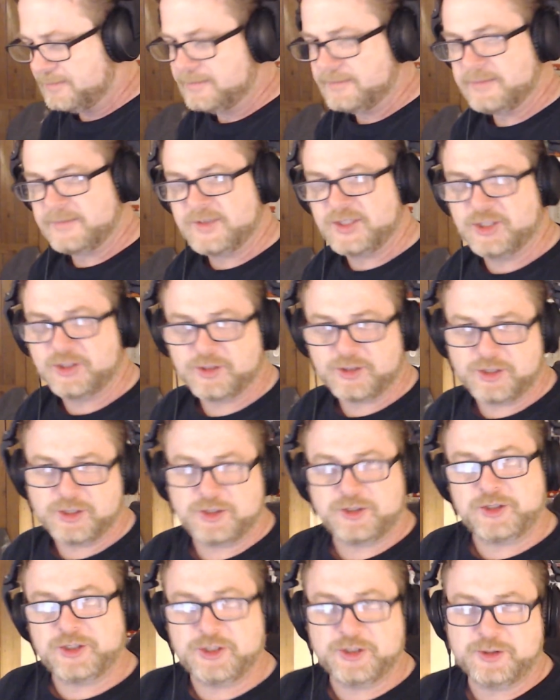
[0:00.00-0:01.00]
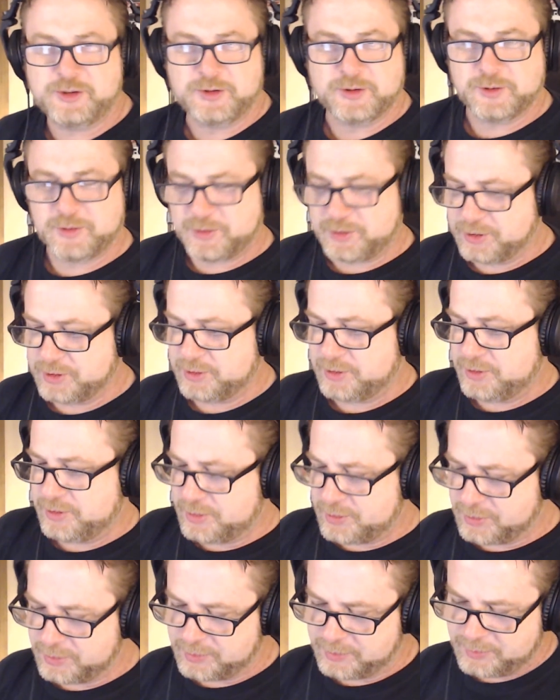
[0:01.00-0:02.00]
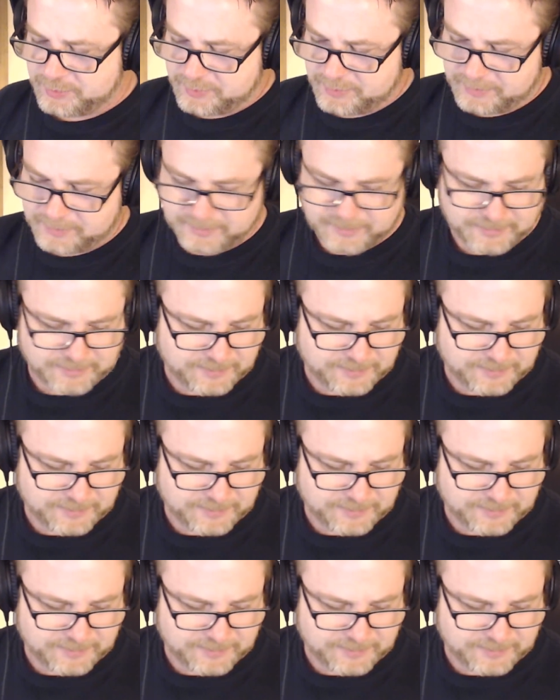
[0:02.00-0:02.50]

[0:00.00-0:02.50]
Do, do, do, do, do, do.